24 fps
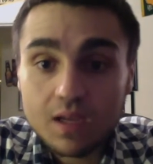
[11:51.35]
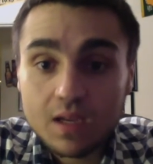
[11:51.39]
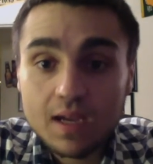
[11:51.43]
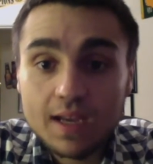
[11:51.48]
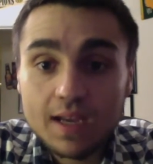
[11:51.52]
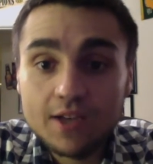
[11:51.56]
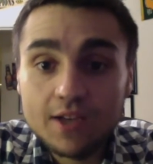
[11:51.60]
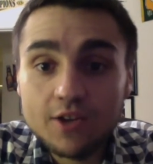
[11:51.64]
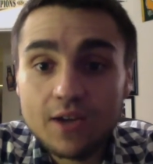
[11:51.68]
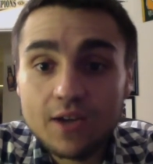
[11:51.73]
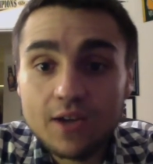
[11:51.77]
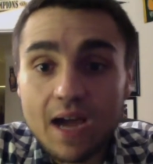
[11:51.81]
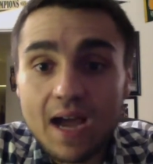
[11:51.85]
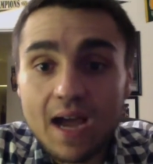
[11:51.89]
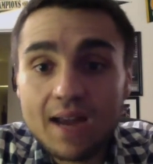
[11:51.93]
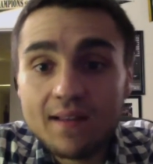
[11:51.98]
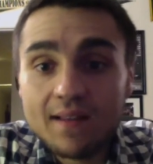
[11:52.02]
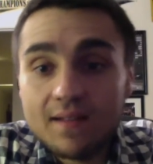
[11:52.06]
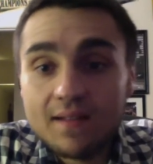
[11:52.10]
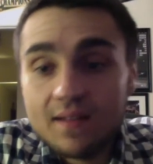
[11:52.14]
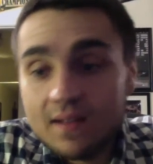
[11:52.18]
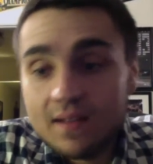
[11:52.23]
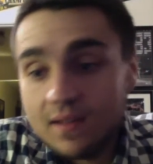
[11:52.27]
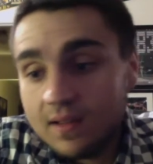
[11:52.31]
And you got,
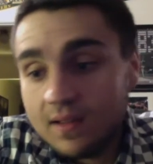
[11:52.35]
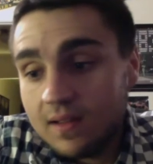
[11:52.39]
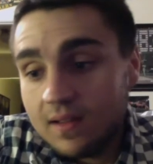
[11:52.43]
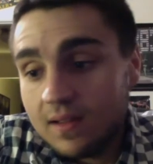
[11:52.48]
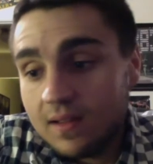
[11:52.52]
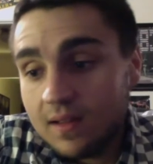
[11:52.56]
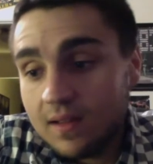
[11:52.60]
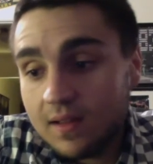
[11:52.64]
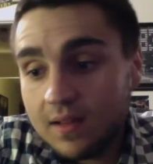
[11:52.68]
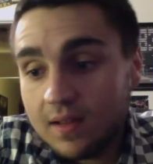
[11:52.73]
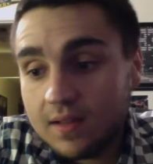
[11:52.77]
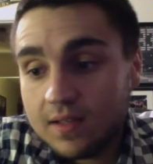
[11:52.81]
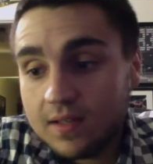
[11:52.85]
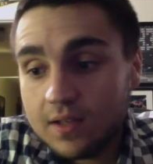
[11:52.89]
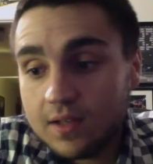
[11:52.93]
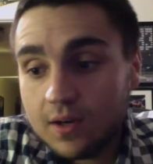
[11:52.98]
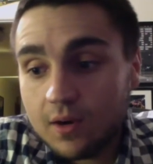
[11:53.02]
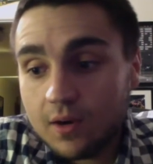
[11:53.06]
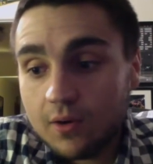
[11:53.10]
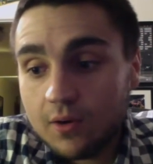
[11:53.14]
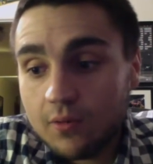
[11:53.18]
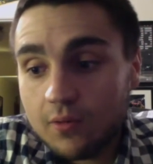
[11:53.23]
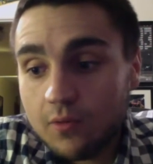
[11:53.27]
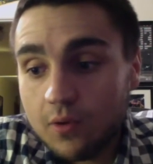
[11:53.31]

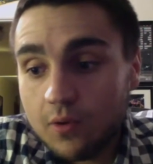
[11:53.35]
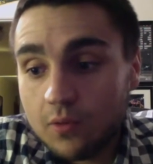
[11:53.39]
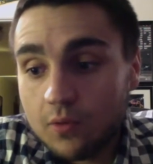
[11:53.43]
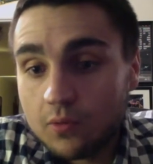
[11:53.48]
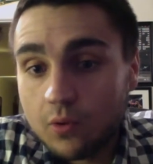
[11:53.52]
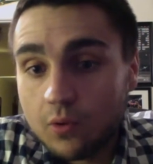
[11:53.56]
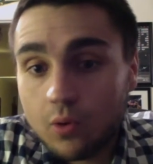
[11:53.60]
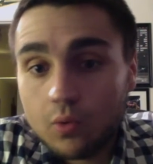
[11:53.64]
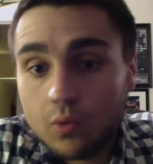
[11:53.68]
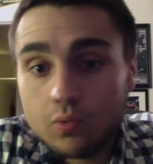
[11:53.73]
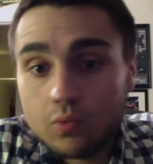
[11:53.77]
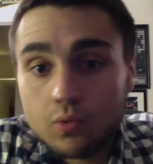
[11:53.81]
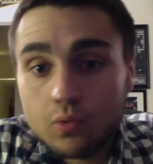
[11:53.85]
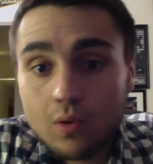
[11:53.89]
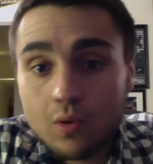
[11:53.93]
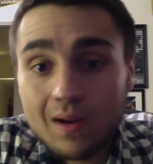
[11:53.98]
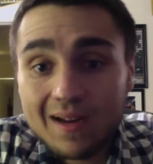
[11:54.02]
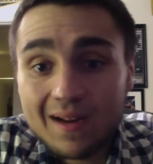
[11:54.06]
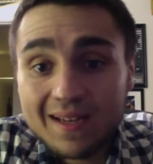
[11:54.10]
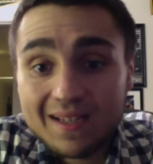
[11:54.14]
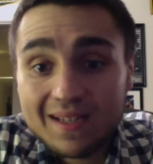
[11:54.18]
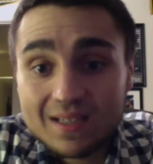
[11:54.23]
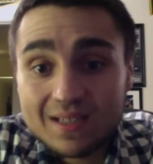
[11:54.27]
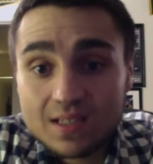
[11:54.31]

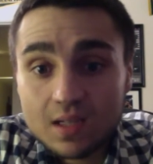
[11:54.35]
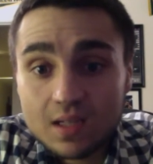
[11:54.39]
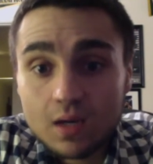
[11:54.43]
Roenius